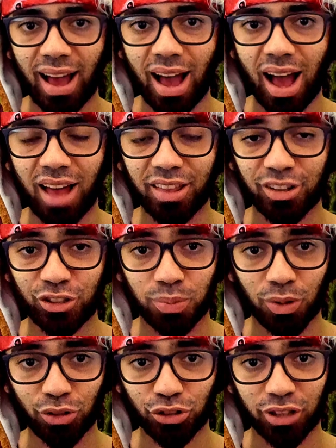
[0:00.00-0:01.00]
An
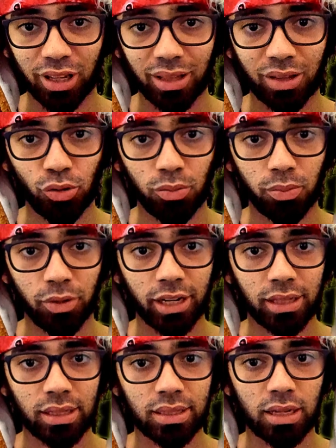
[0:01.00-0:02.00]
explosion that could break
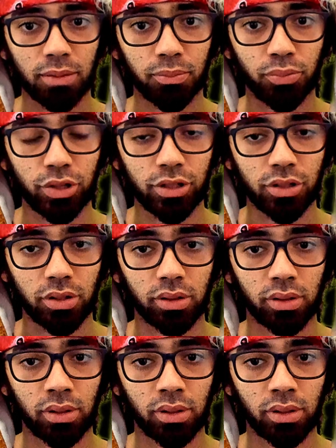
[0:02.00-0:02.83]
the sun prison.